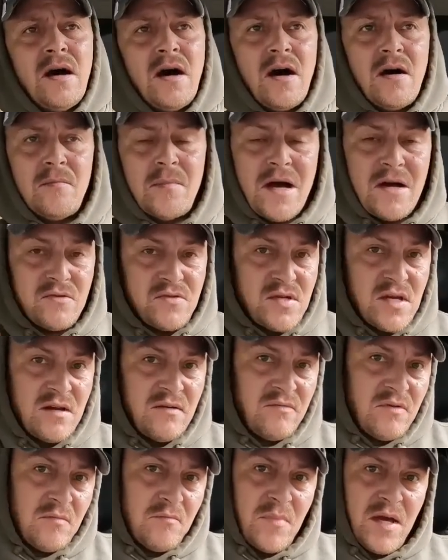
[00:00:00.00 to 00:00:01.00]
Um,
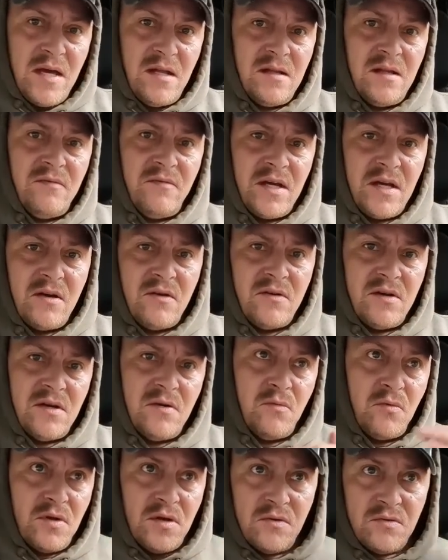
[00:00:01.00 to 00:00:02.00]
outside of the main living
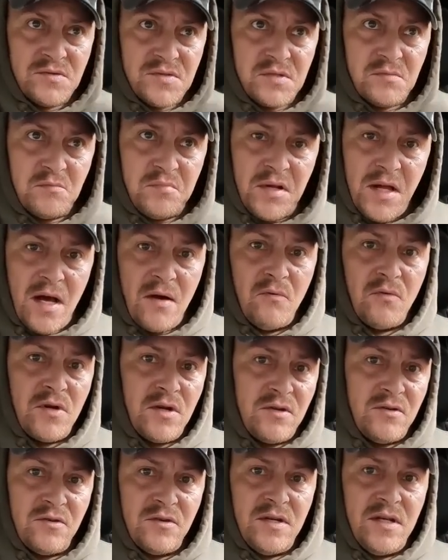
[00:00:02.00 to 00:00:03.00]
area where there was some plywood
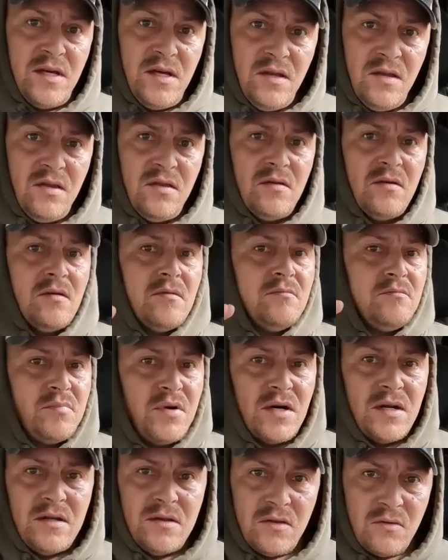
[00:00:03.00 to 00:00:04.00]
underneath,
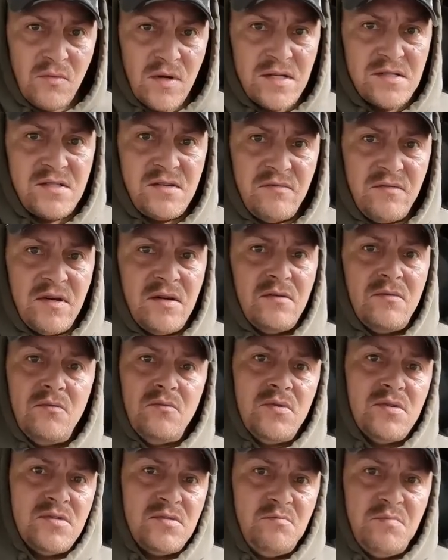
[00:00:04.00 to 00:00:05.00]
but the rest of it
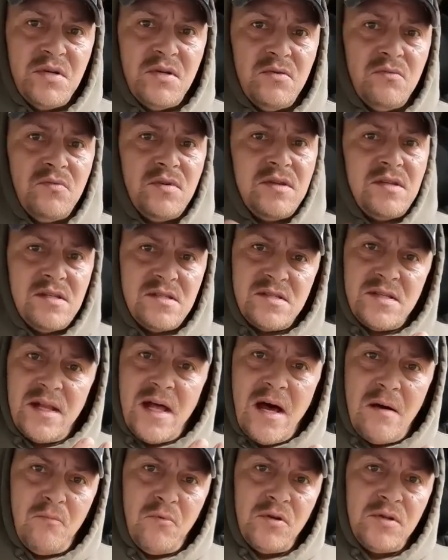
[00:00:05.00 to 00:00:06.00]
was built with the
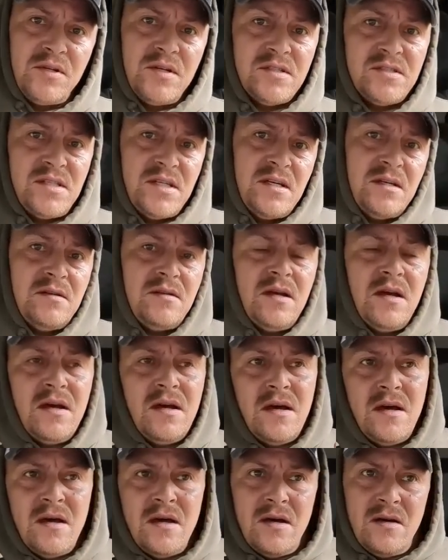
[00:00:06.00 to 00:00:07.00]
slab wood because he had
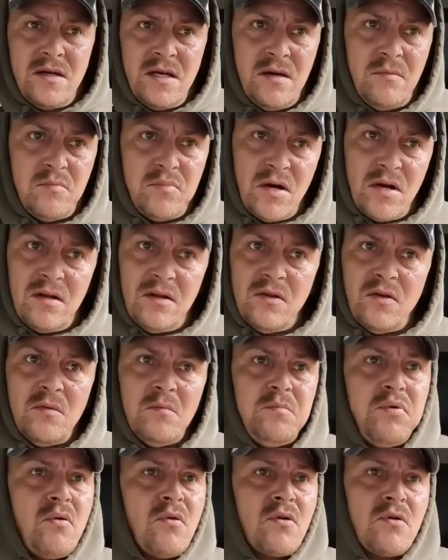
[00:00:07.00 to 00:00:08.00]
he brought a
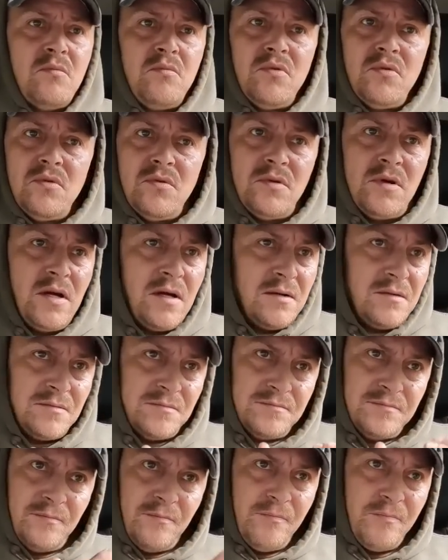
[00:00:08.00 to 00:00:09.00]
little portable
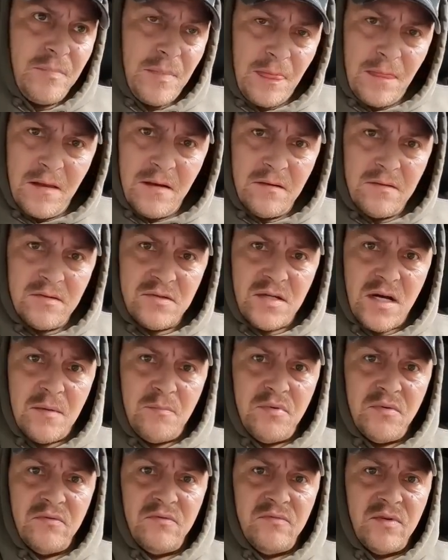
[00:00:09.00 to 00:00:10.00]

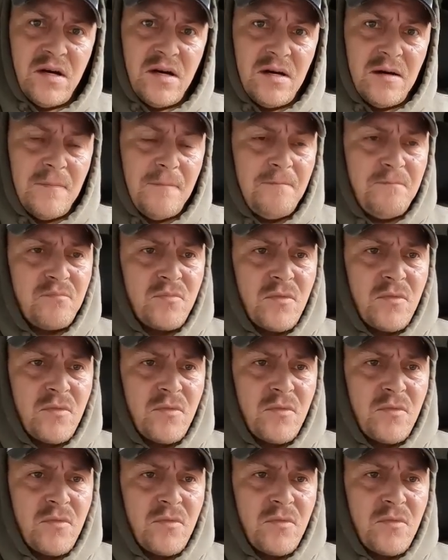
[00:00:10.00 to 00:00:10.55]
type of uh,